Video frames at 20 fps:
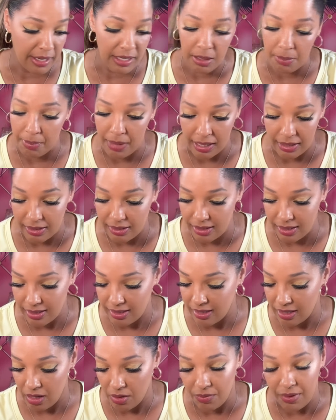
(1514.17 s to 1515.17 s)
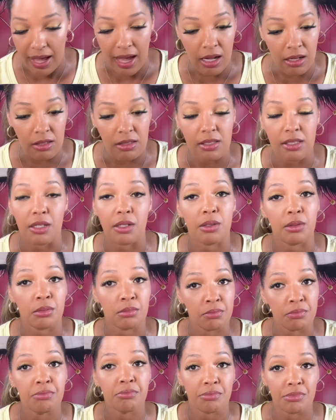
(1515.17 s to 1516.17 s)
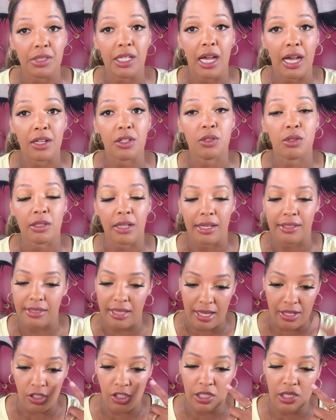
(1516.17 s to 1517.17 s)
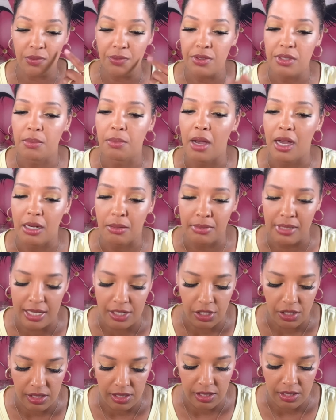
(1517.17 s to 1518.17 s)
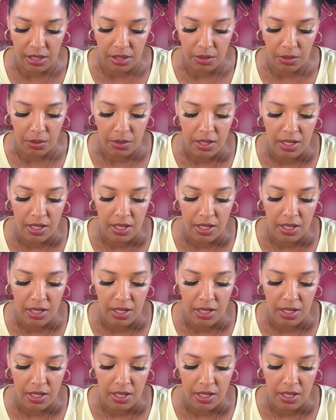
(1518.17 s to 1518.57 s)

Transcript: It balanced itself out. So yeah, I do like that. Just for the bottom lashes though.